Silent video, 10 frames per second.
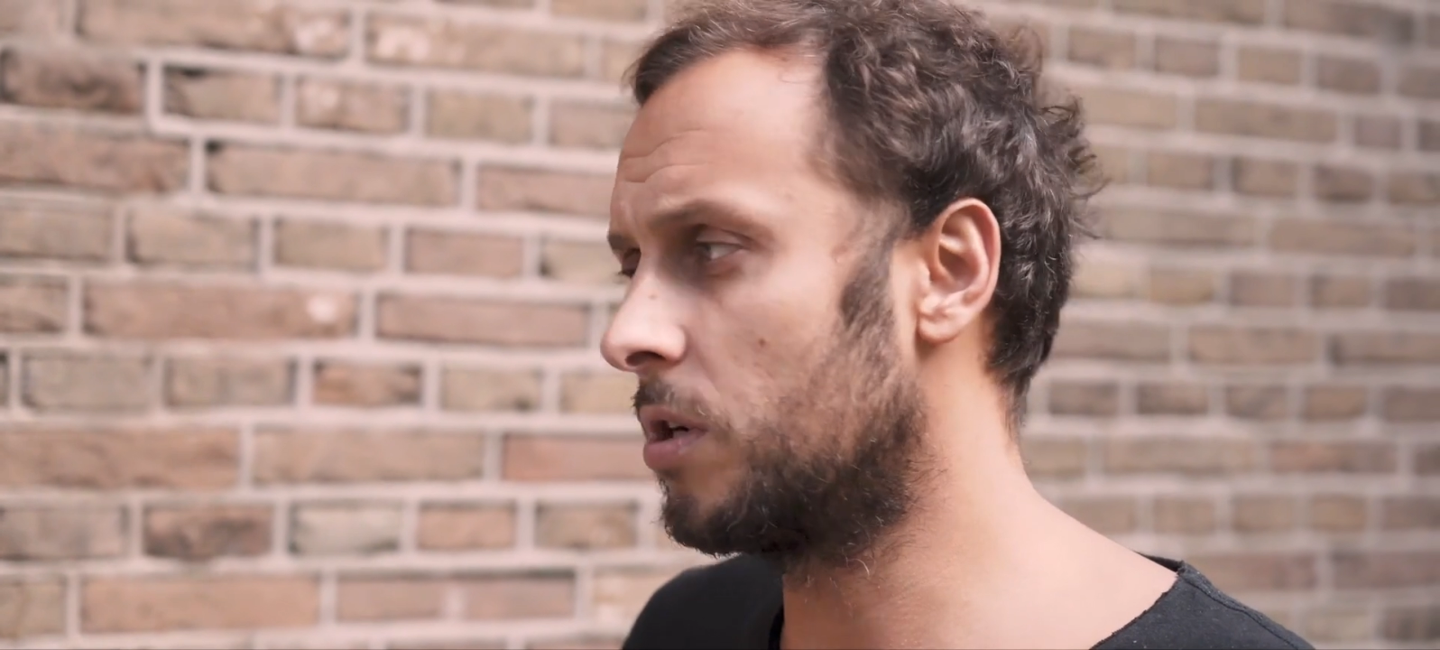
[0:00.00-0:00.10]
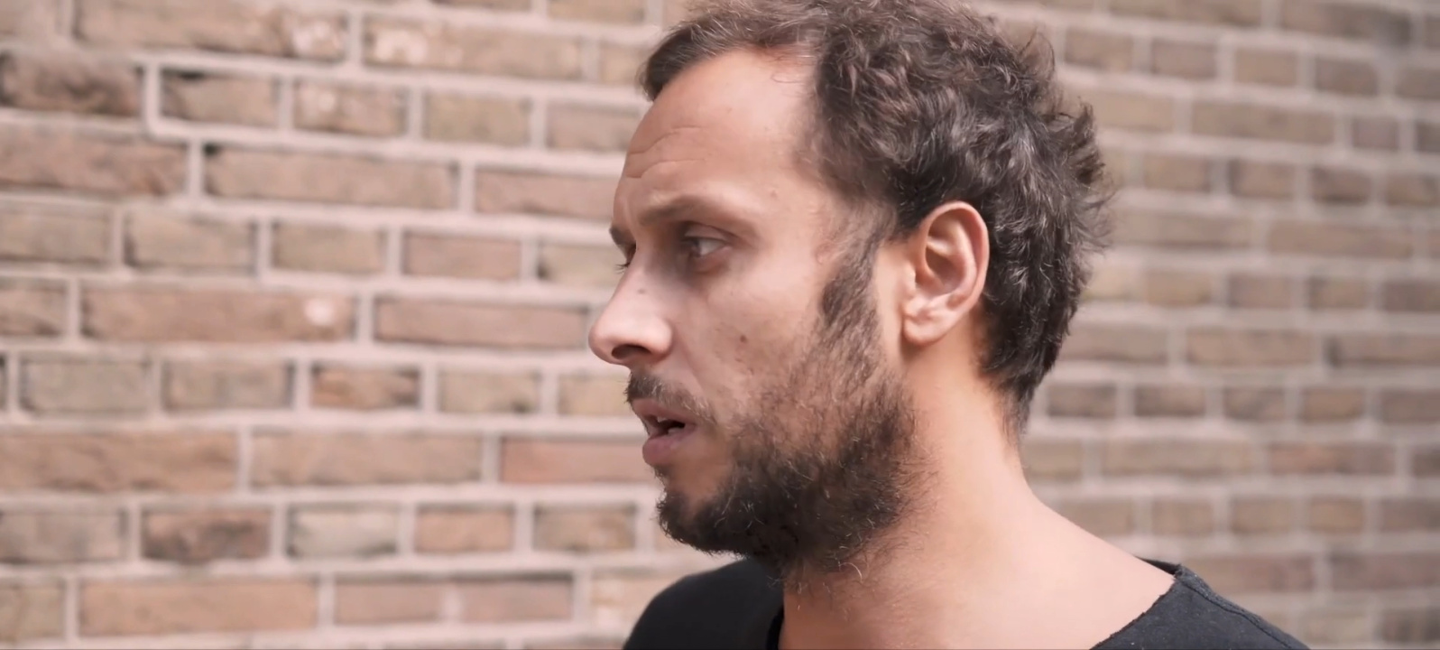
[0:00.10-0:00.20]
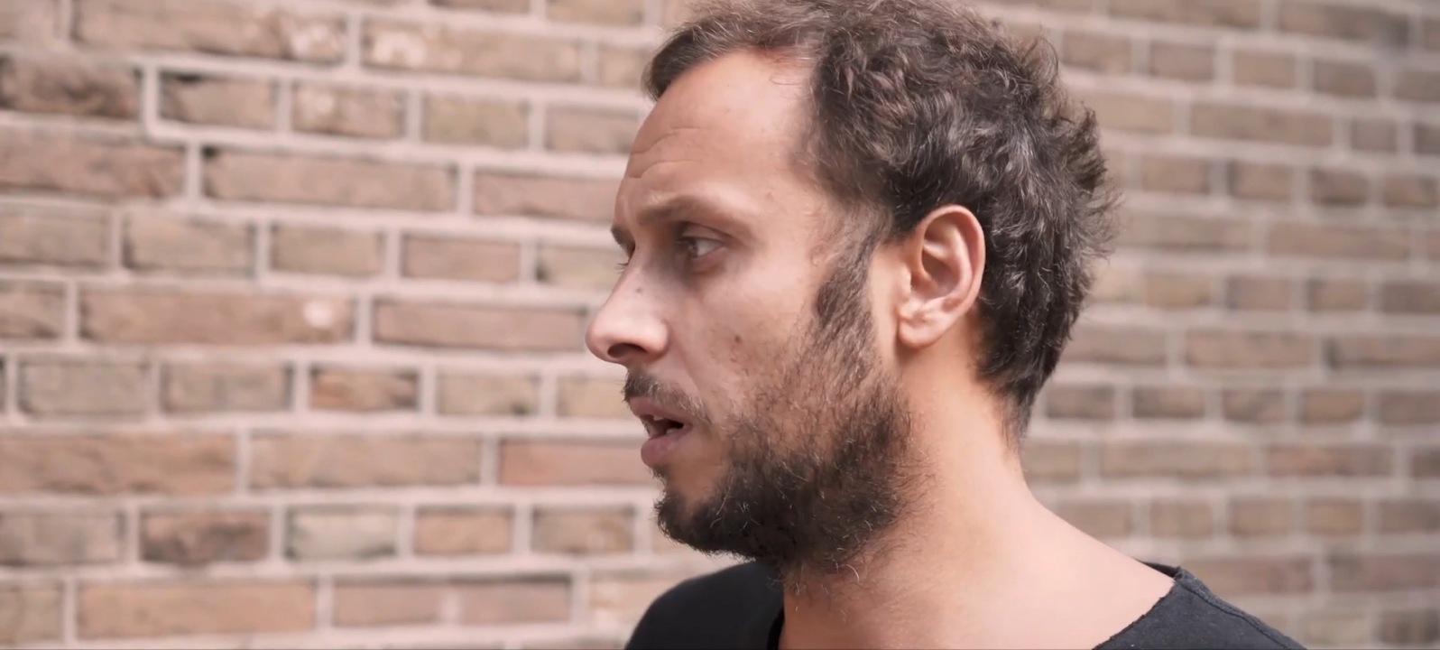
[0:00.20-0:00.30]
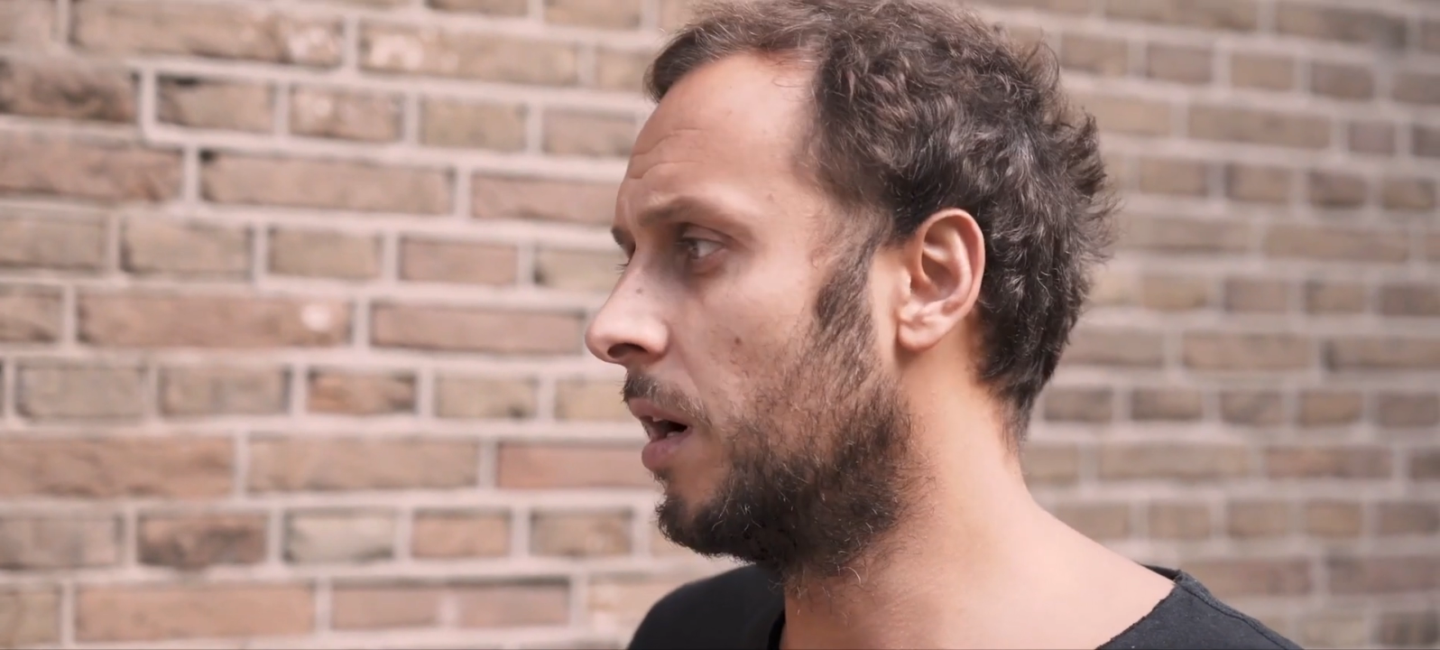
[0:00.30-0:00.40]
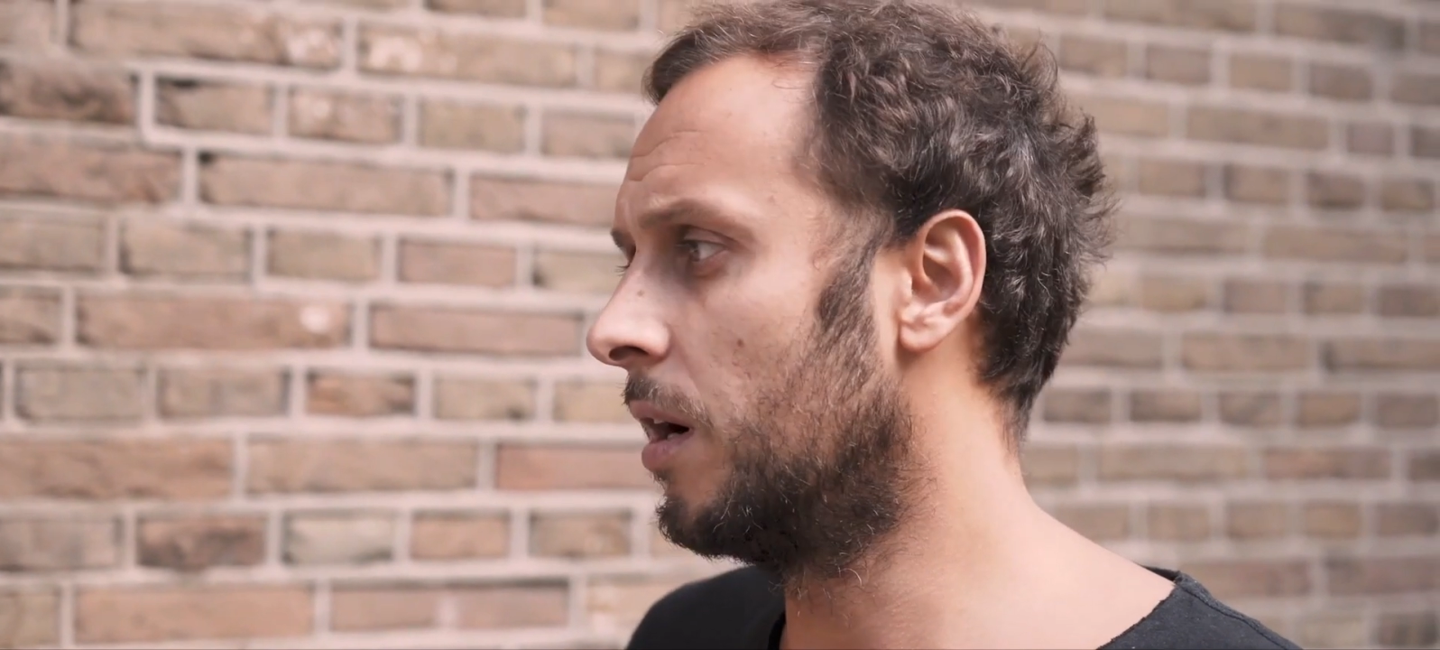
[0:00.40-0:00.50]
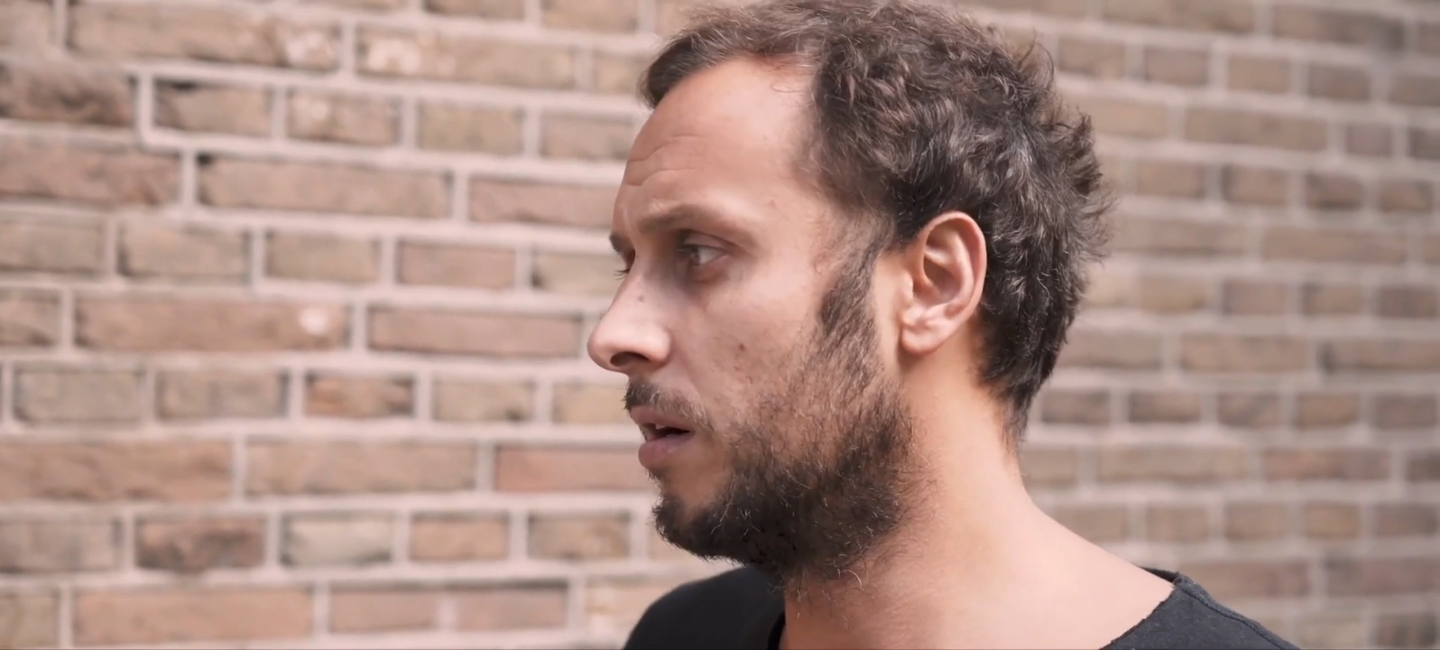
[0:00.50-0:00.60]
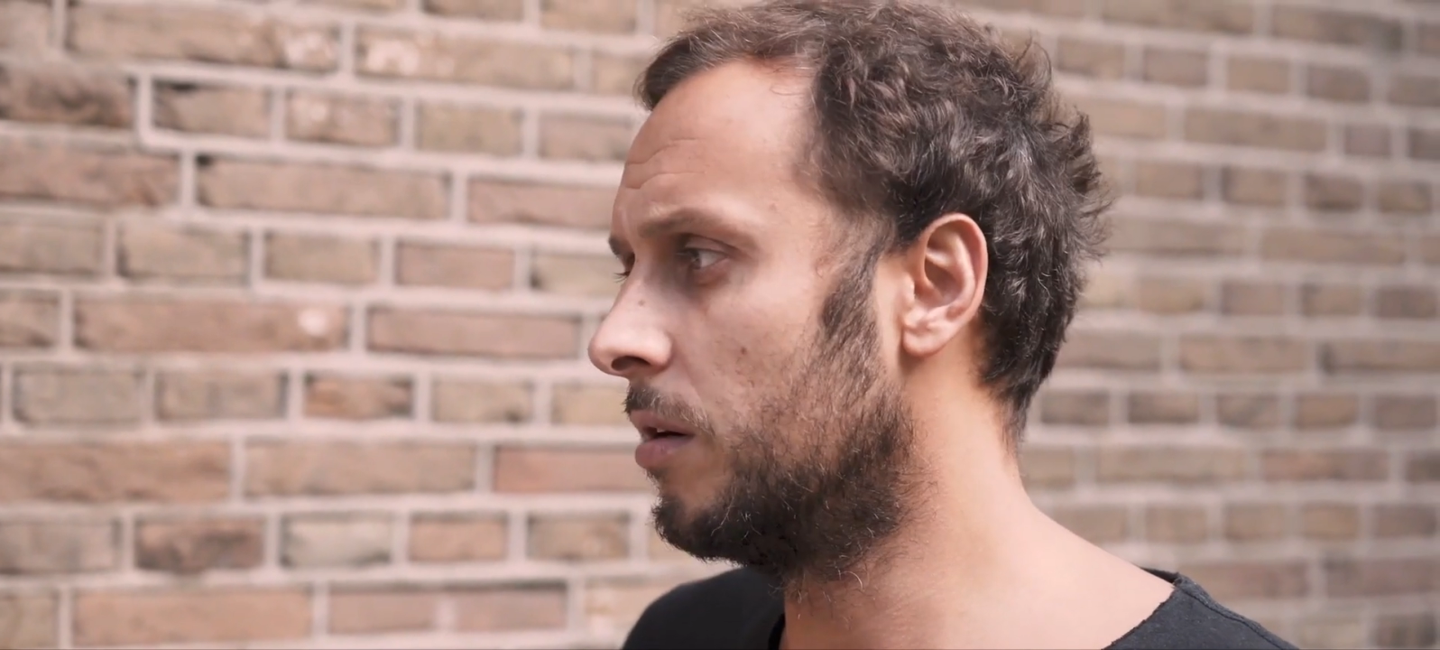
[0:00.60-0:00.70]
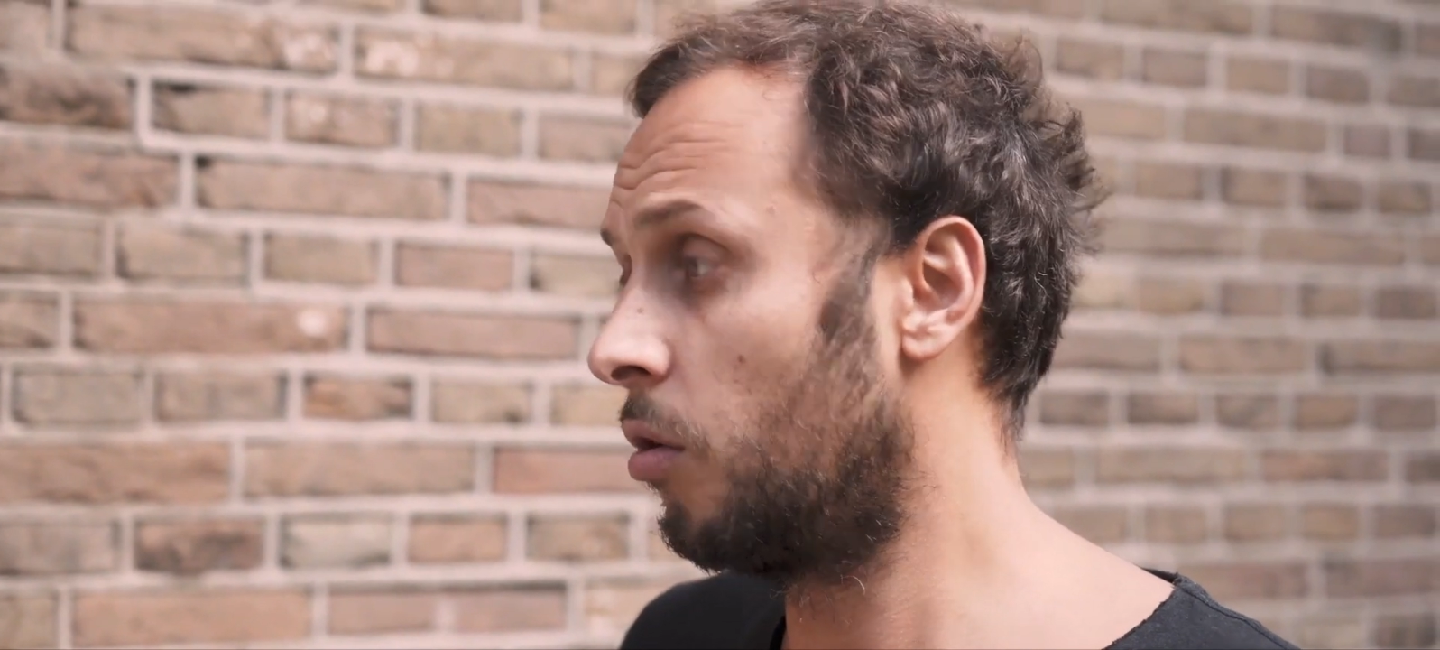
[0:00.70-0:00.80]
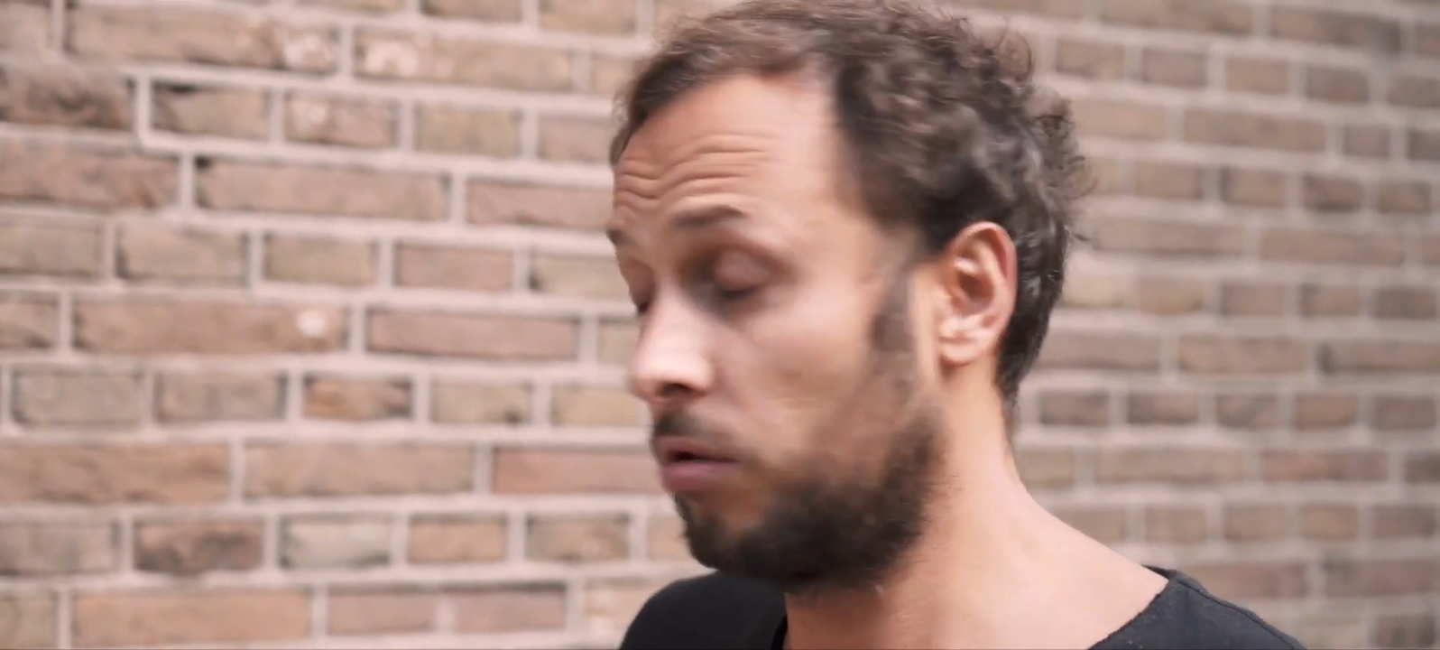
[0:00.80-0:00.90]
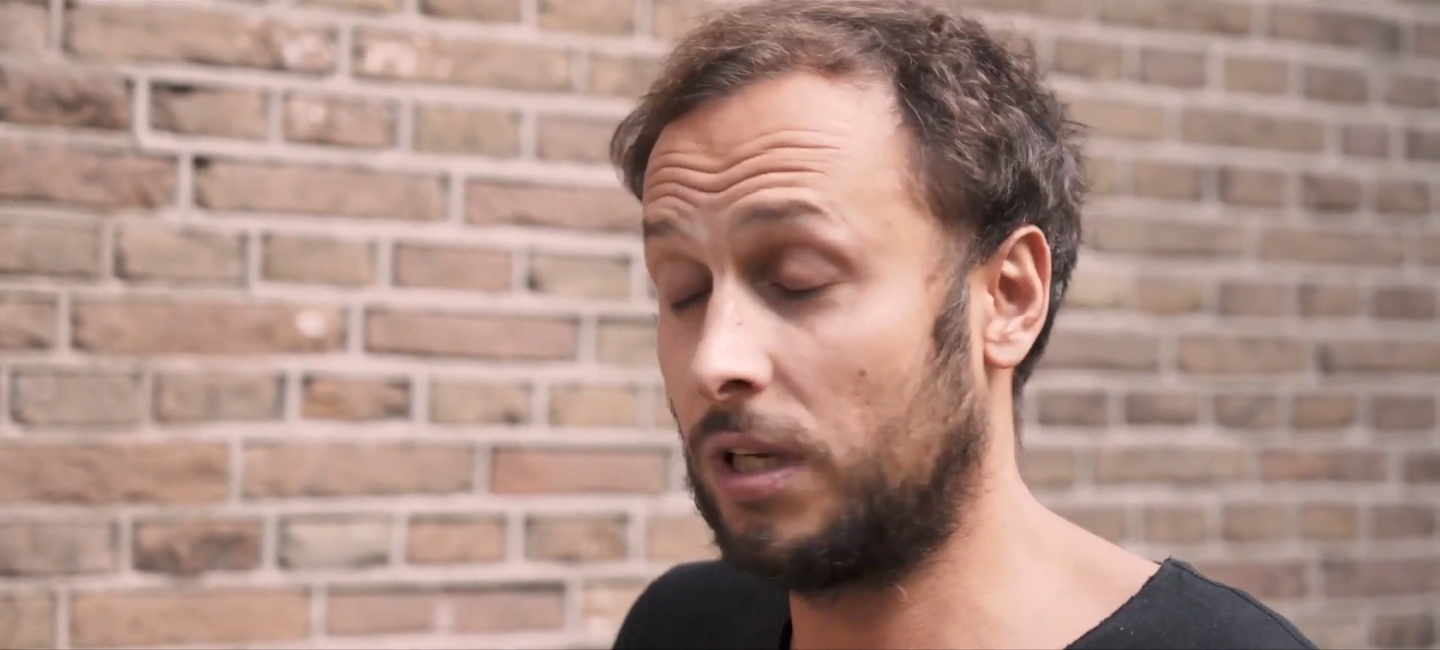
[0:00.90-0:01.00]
or